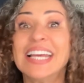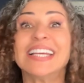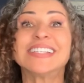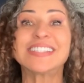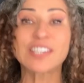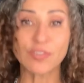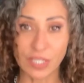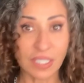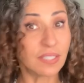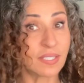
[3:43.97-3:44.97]
It's
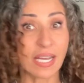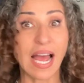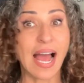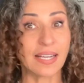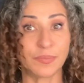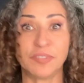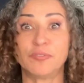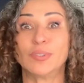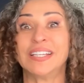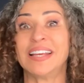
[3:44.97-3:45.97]
critical to act
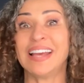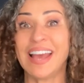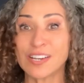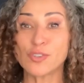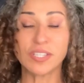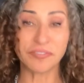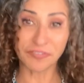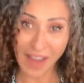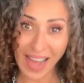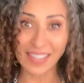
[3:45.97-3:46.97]
before they actually
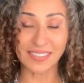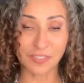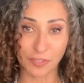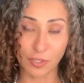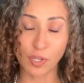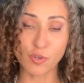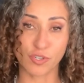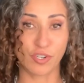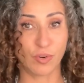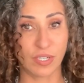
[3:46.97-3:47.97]
file the
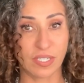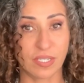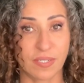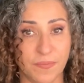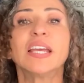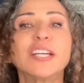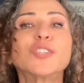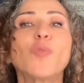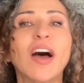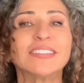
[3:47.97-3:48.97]
foreclosure notice.
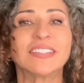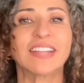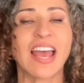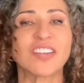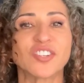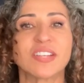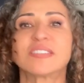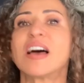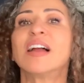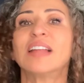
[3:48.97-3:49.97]
Here's one that
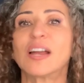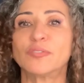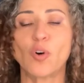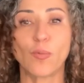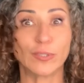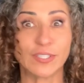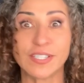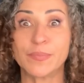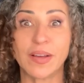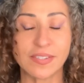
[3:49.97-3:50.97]
catches a lot of
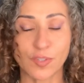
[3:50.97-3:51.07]
homeowners by